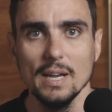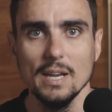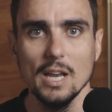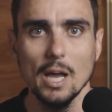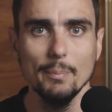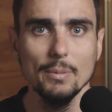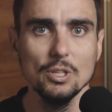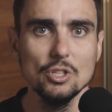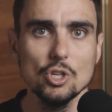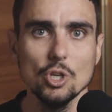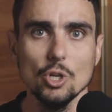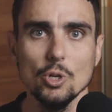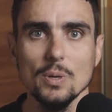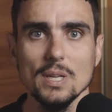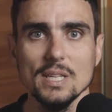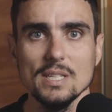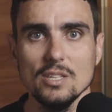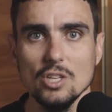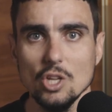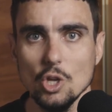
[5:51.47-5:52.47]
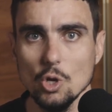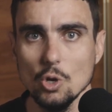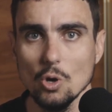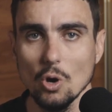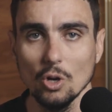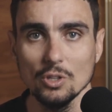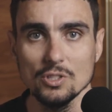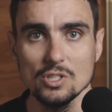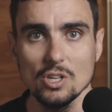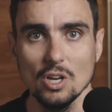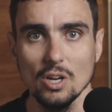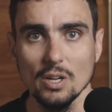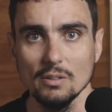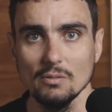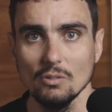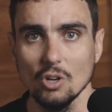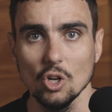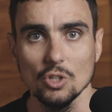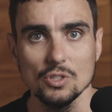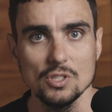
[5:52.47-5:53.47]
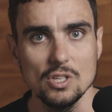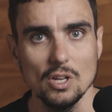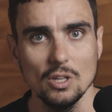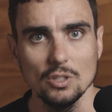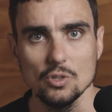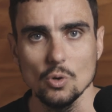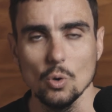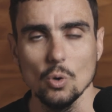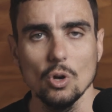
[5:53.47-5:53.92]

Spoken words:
Number 2 is new on-site consults